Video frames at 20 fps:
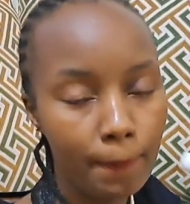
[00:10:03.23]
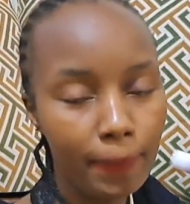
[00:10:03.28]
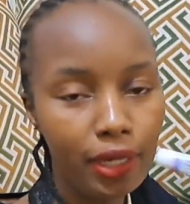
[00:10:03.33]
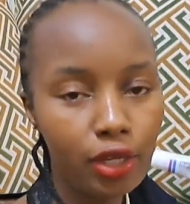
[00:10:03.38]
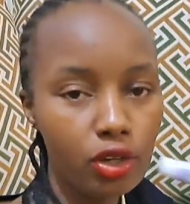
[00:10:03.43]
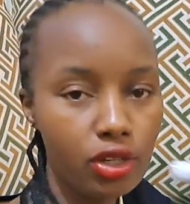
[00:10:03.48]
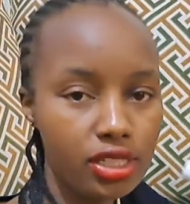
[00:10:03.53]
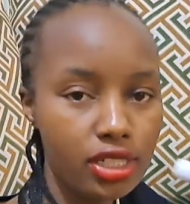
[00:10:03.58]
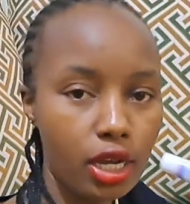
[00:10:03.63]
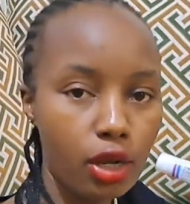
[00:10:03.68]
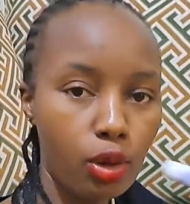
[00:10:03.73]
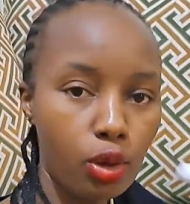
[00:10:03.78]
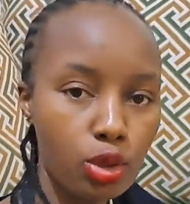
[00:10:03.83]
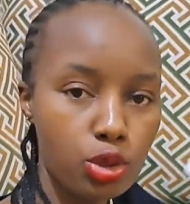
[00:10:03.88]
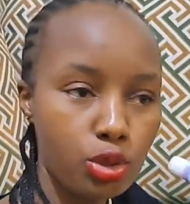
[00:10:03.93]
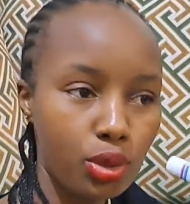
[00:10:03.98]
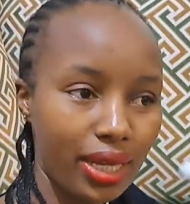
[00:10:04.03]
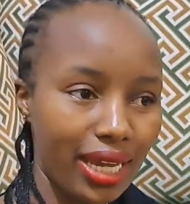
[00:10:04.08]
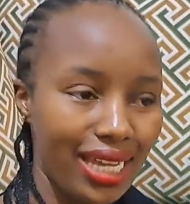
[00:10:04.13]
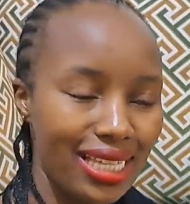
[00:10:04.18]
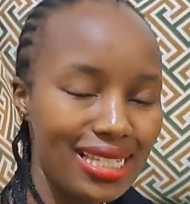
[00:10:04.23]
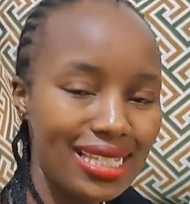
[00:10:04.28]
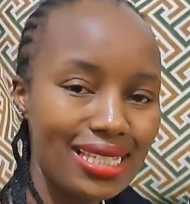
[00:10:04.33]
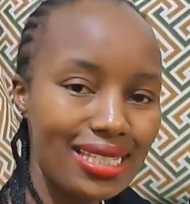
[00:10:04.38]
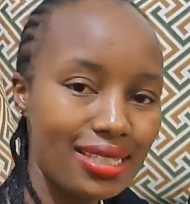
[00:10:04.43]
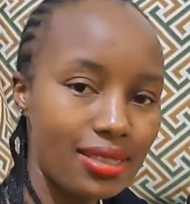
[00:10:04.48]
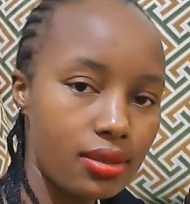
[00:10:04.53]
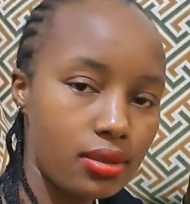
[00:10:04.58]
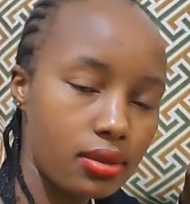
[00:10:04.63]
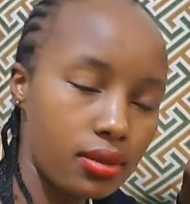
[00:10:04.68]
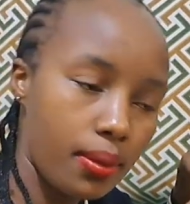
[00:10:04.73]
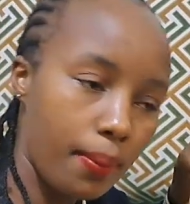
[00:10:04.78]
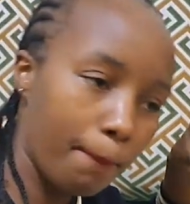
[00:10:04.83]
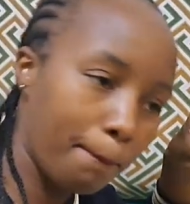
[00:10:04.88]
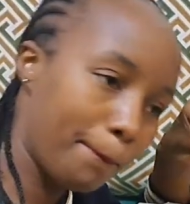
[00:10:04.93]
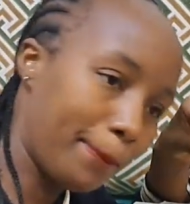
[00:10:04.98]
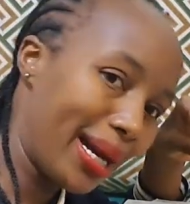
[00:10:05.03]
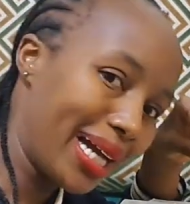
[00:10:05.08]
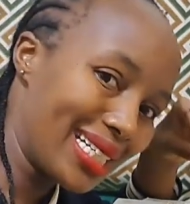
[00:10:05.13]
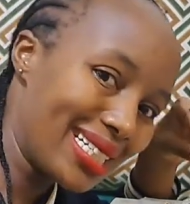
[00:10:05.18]
My daughter also gets
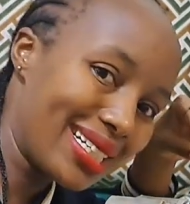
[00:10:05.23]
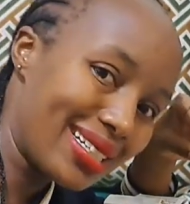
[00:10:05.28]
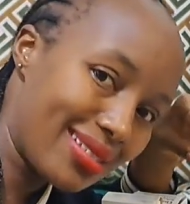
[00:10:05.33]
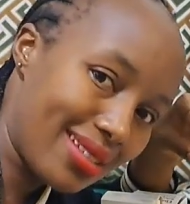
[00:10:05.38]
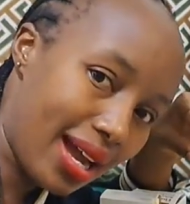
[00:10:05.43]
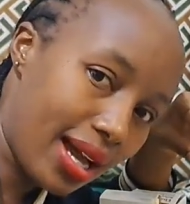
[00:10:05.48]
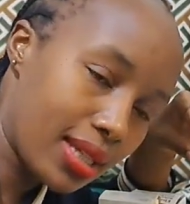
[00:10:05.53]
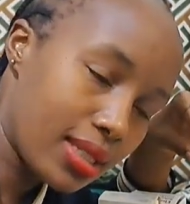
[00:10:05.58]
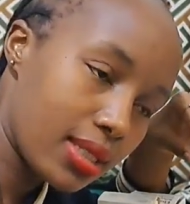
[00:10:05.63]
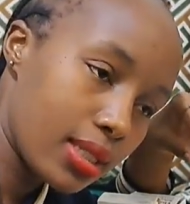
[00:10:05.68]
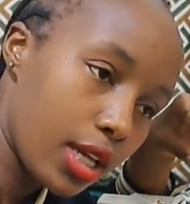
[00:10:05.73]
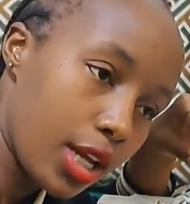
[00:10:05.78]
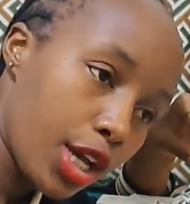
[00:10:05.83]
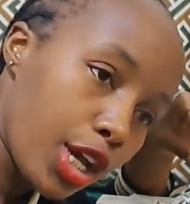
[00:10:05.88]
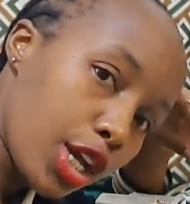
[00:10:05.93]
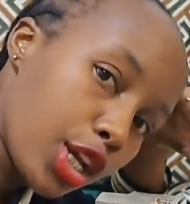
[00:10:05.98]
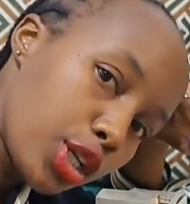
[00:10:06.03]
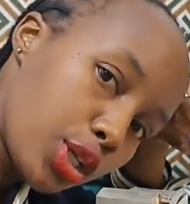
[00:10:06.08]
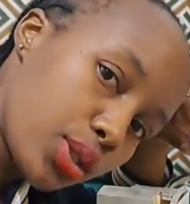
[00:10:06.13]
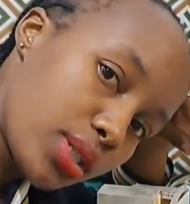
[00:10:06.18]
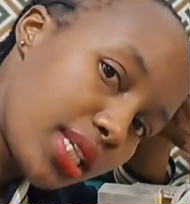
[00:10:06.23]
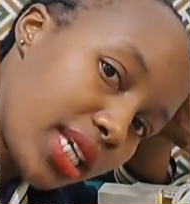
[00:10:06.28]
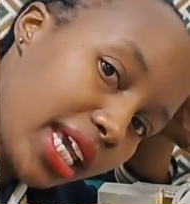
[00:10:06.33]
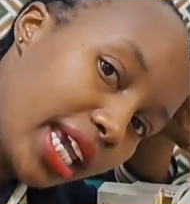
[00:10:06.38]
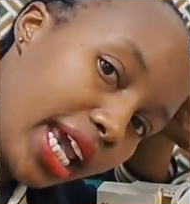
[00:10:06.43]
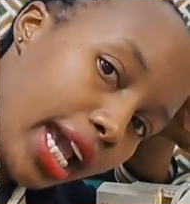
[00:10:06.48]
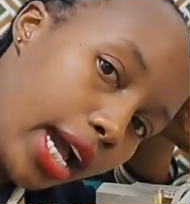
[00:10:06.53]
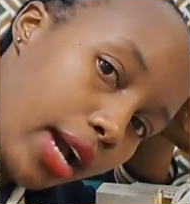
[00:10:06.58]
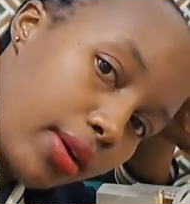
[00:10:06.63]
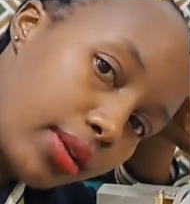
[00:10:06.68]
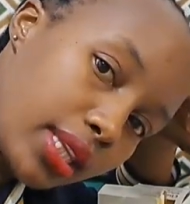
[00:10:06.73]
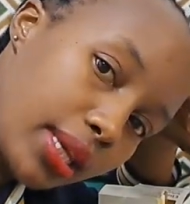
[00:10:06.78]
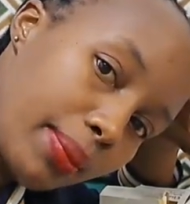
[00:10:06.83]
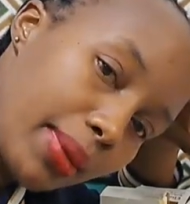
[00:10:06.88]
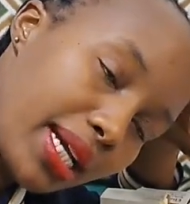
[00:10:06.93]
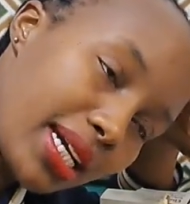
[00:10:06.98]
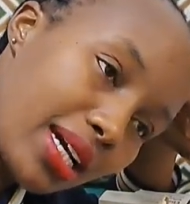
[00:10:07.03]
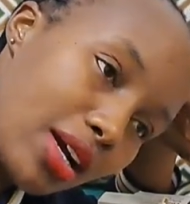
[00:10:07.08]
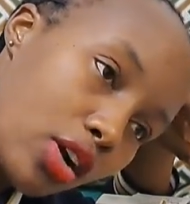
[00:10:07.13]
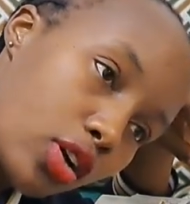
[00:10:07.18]
butt cracks. You see here on the
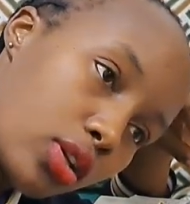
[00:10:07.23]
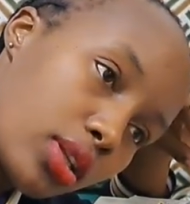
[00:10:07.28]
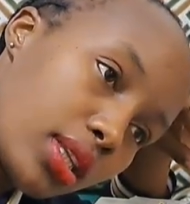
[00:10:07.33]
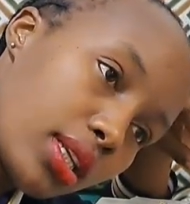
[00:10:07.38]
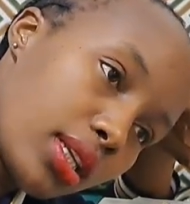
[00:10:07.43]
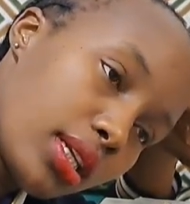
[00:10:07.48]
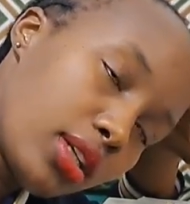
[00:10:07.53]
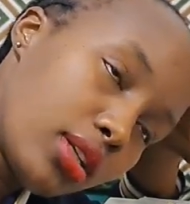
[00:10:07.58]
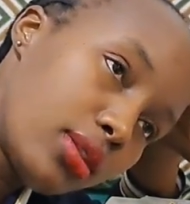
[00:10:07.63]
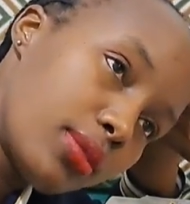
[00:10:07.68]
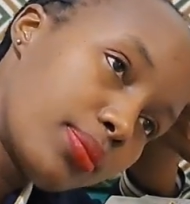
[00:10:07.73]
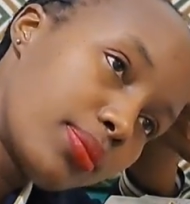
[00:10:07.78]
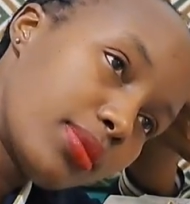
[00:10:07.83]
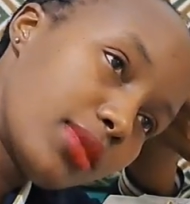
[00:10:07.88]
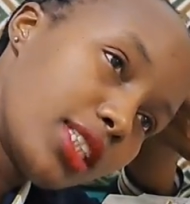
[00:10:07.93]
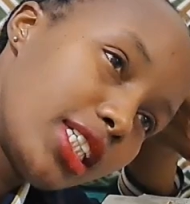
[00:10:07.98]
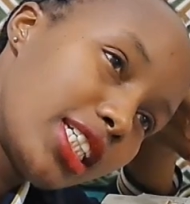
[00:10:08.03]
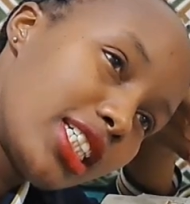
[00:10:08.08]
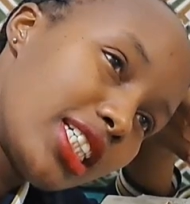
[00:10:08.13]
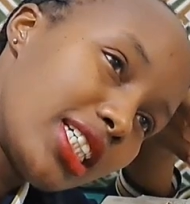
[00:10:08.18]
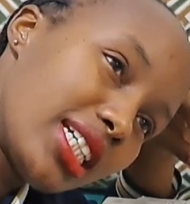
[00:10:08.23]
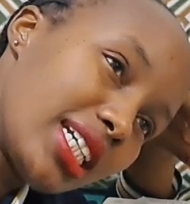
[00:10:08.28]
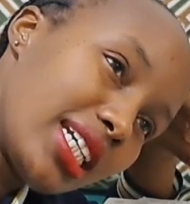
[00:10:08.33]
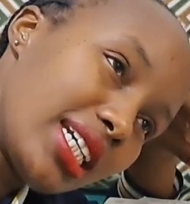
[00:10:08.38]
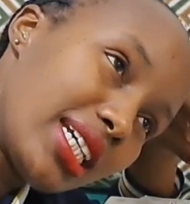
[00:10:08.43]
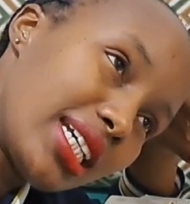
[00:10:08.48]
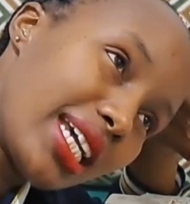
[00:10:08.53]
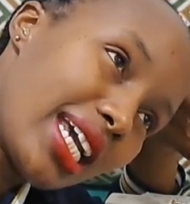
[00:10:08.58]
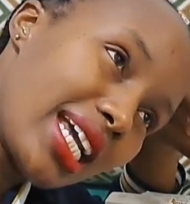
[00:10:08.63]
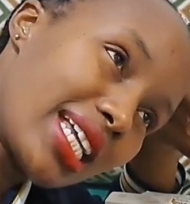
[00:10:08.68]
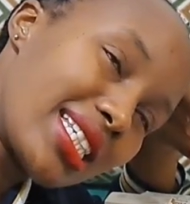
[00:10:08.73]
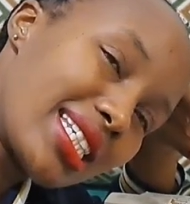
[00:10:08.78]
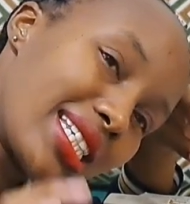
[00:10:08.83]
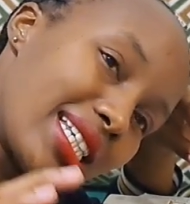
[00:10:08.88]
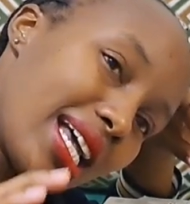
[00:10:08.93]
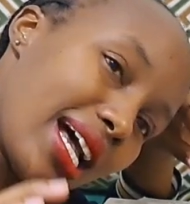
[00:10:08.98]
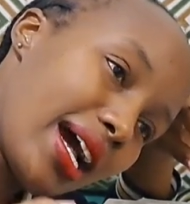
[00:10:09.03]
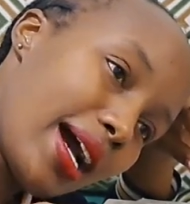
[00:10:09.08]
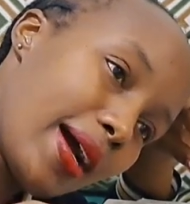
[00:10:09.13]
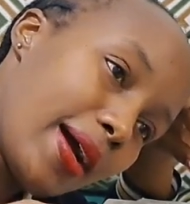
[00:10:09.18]
back, on she gets
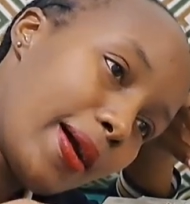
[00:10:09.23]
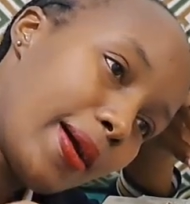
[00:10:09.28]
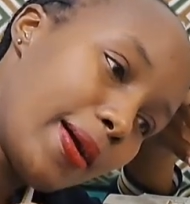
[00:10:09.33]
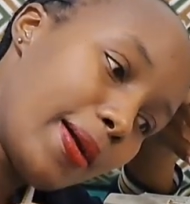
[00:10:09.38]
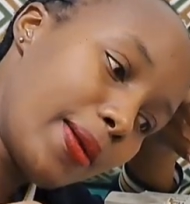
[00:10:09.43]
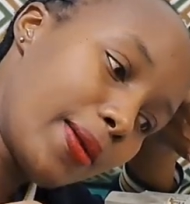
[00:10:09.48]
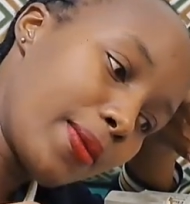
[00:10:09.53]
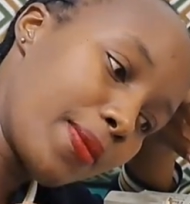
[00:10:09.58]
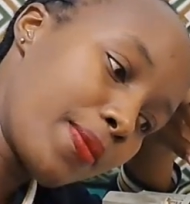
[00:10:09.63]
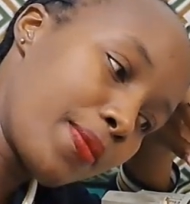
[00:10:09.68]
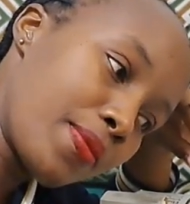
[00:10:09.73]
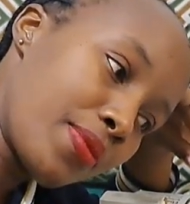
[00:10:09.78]
on